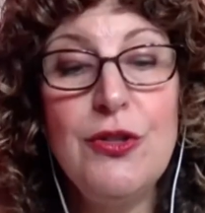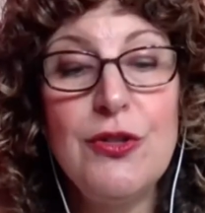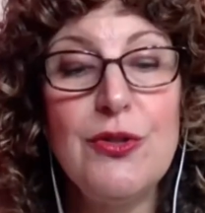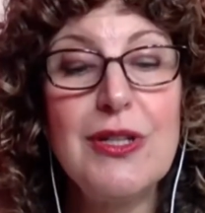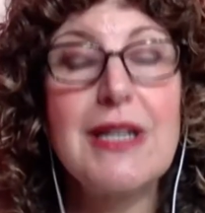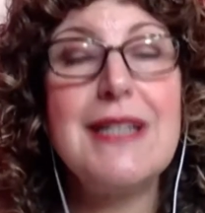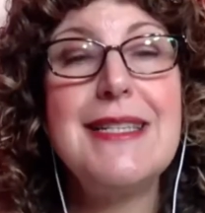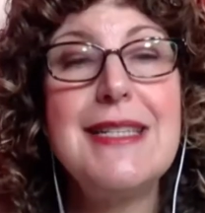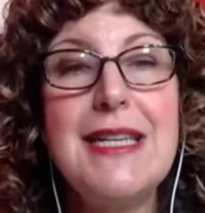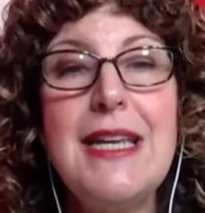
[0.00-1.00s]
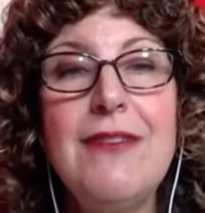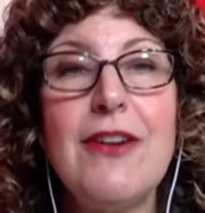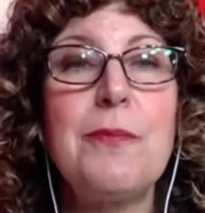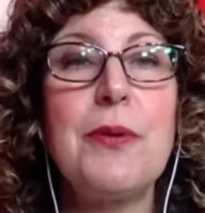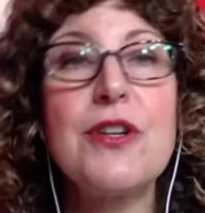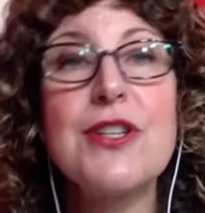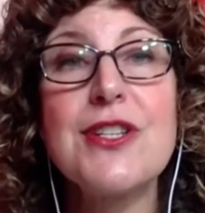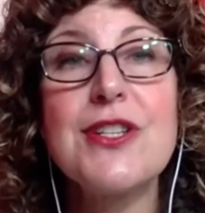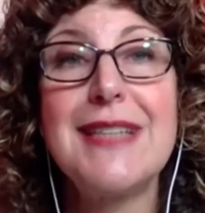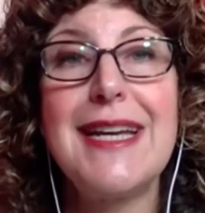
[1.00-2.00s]
2, conceive of
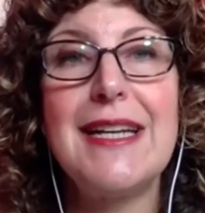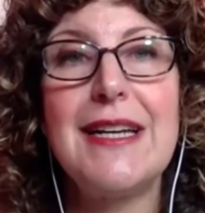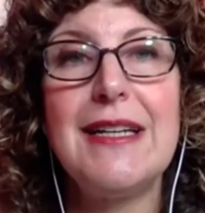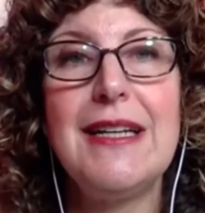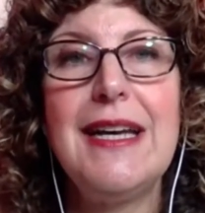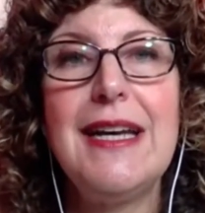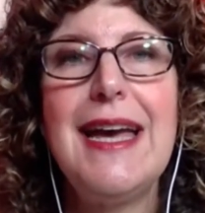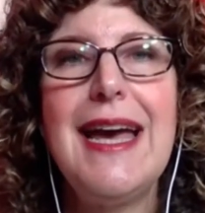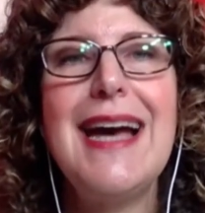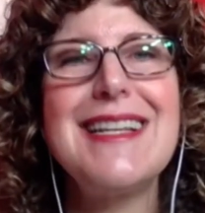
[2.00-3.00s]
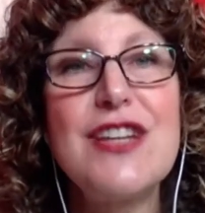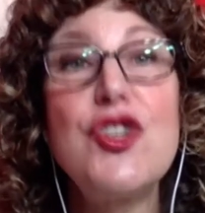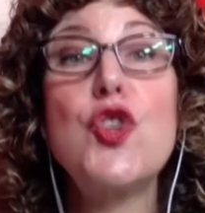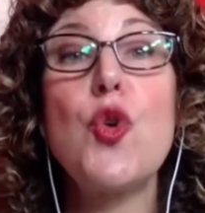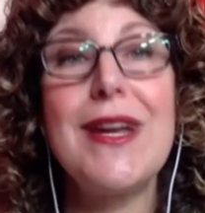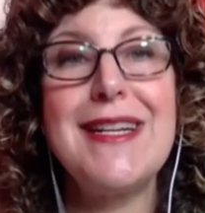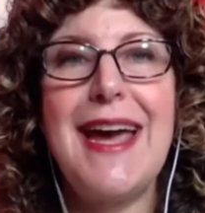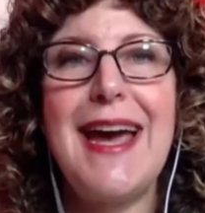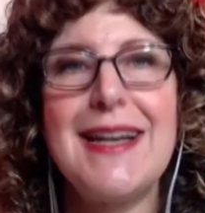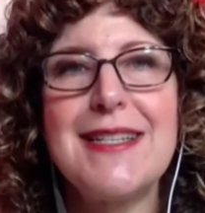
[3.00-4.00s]
personal data as a
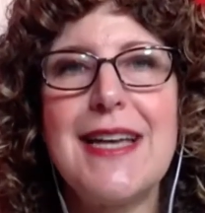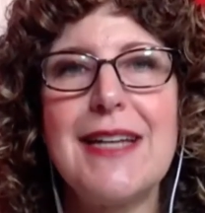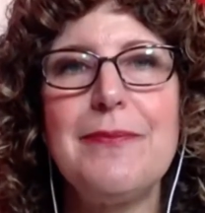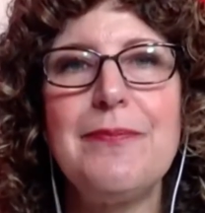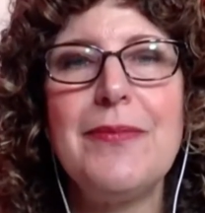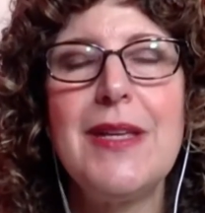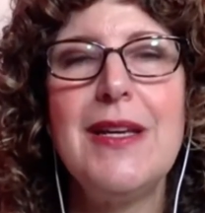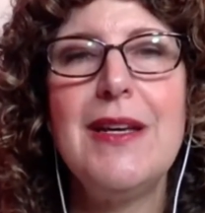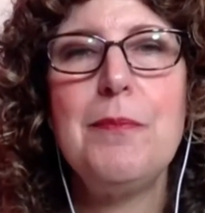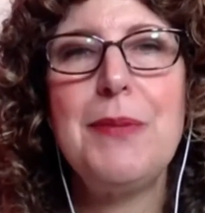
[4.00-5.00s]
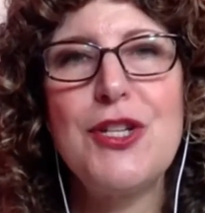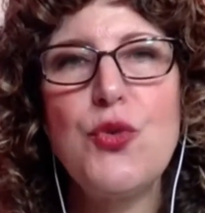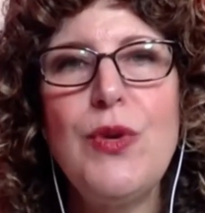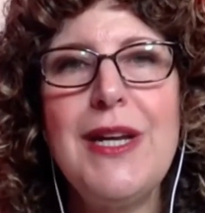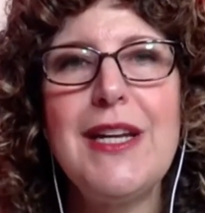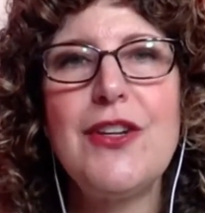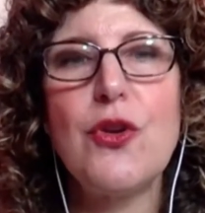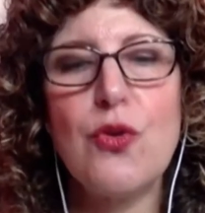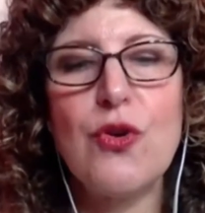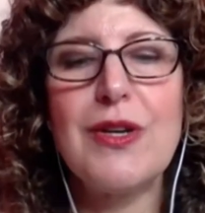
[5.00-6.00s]
joint asset
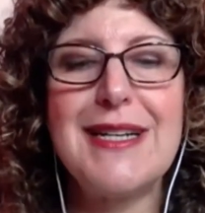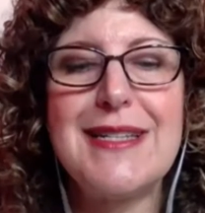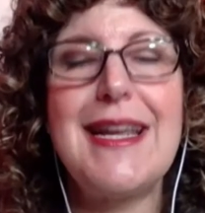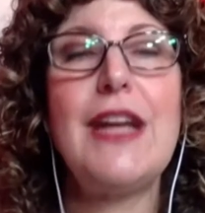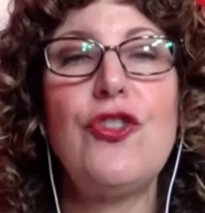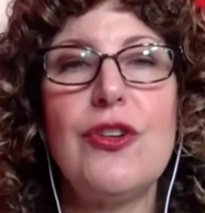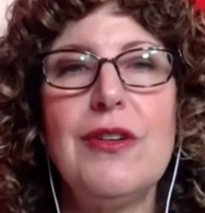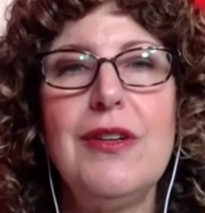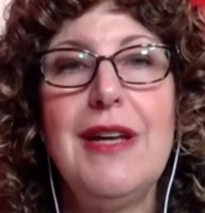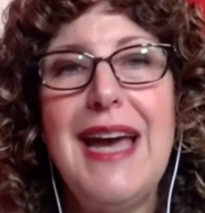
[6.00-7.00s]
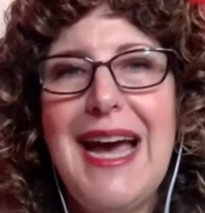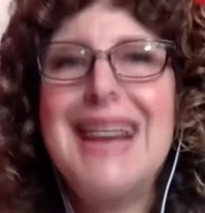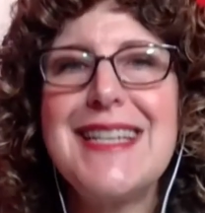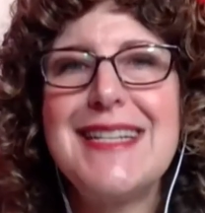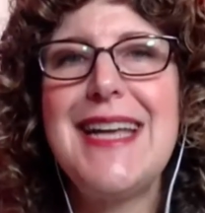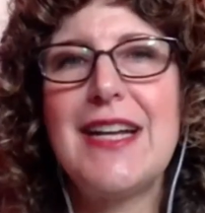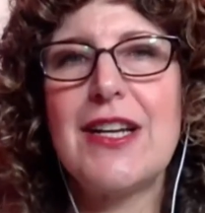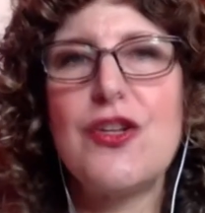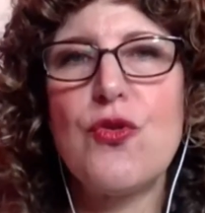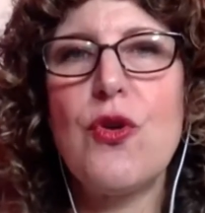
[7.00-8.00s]
between your organization as a
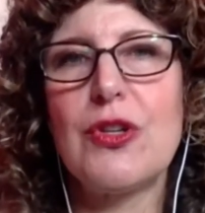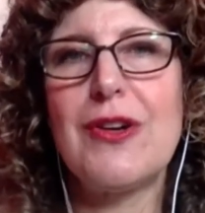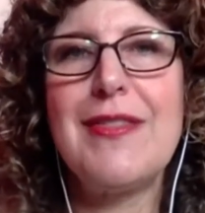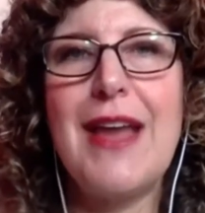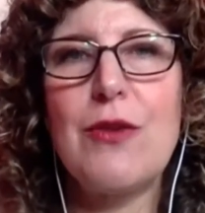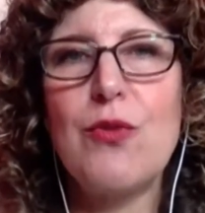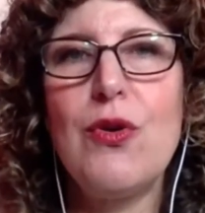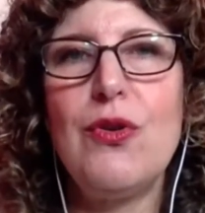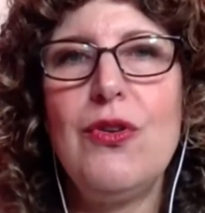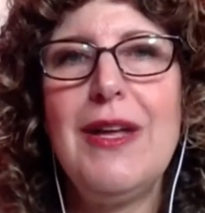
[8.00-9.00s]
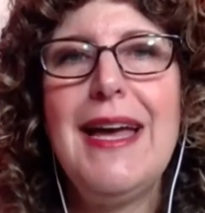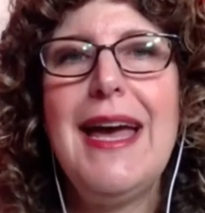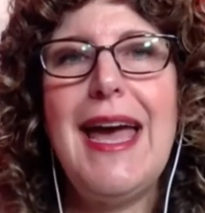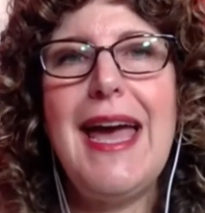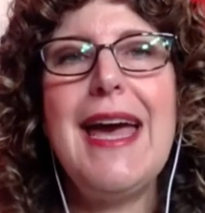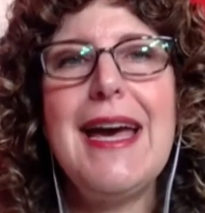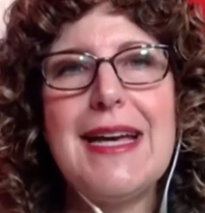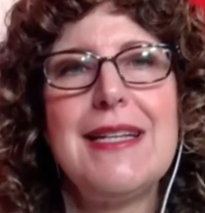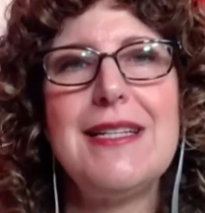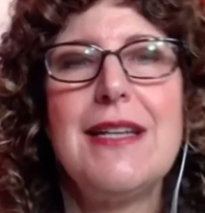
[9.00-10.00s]
data controller in that role
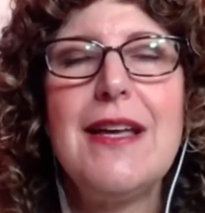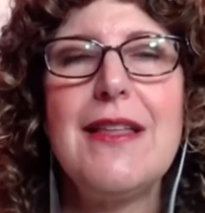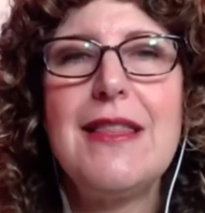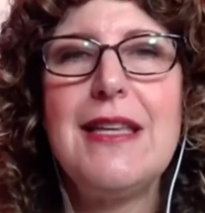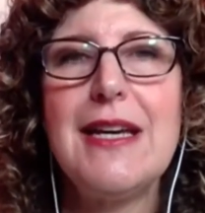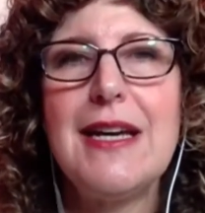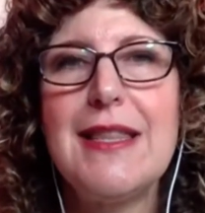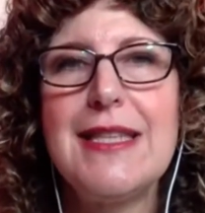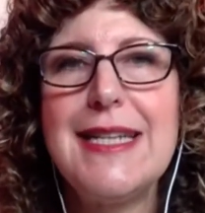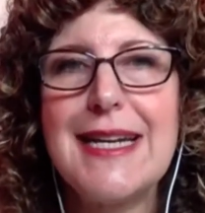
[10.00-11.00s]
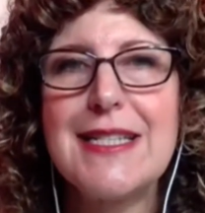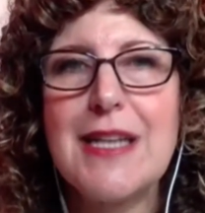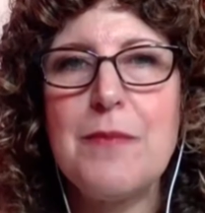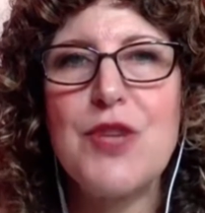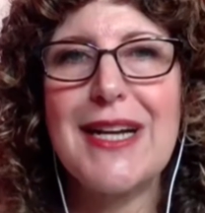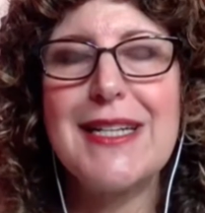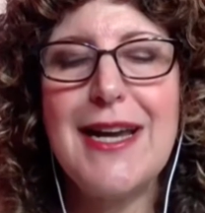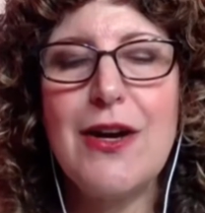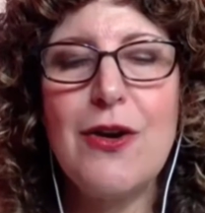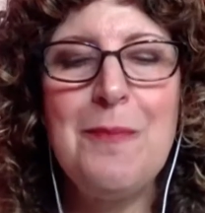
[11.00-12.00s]
and the data
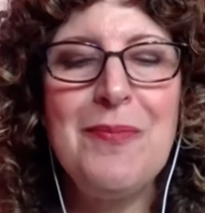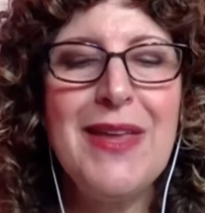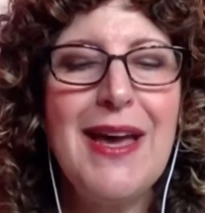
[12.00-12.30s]
subject. Now,